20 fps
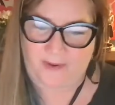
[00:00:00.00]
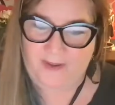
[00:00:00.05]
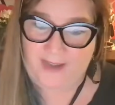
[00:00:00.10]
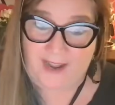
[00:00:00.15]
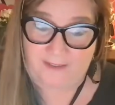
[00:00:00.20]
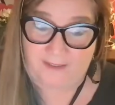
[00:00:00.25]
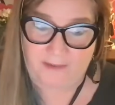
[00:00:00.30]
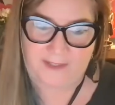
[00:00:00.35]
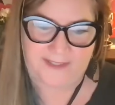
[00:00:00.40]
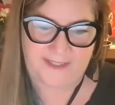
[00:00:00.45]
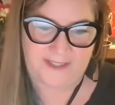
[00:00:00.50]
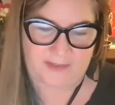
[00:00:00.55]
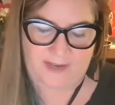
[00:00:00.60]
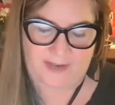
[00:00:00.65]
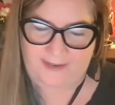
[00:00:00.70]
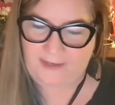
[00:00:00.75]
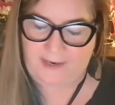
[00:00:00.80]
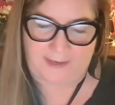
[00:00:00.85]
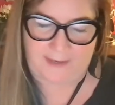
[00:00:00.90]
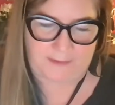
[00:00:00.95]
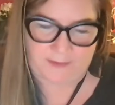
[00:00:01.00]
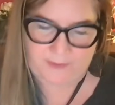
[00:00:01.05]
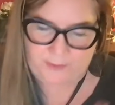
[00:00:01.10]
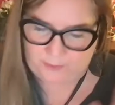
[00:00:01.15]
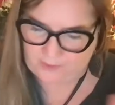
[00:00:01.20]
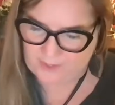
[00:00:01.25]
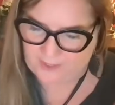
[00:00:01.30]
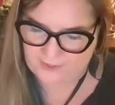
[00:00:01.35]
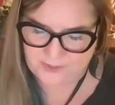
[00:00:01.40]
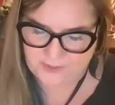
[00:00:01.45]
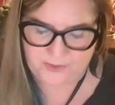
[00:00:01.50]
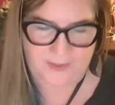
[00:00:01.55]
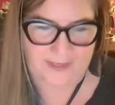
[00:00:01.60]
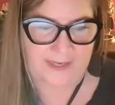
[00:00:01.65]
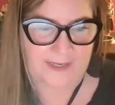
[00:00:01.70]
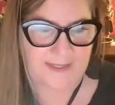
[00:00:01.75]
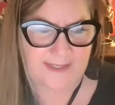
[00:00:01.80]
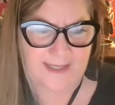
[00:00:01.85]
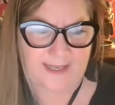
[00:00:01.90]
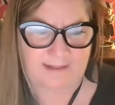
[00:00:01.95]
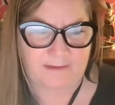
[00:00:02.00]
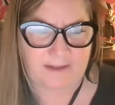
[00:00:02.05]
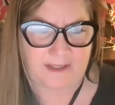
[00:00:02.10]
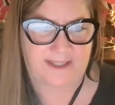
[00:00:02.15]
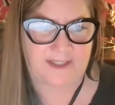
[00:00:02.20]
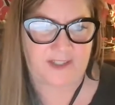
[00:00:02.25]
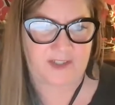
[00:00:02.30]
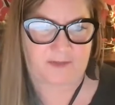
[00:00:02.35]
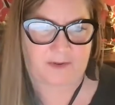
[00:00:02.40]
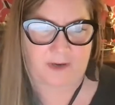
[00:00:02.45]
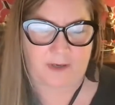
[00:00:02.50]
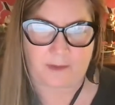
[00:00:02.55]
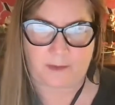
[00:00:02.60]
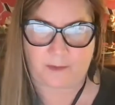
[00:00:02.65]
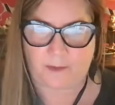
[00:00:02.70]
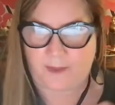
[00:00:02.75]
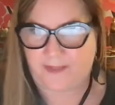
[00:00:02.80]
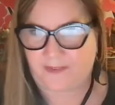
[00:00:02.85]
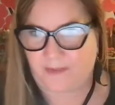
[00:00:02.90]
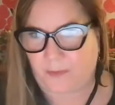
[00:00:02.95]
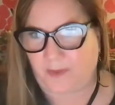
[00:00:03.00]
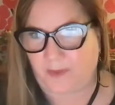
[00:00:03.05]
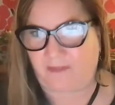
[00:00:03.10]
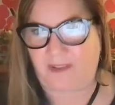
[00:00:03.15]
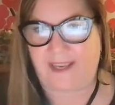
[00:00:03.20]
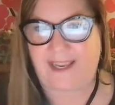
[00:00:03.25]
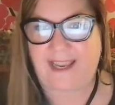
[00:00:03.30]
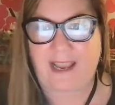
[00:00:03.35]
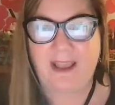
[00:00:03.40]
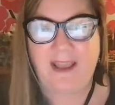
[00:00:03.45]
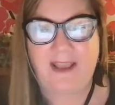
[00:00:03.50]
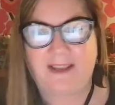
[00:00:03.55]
And I do a lot of trainings, and I really struggled with sort of like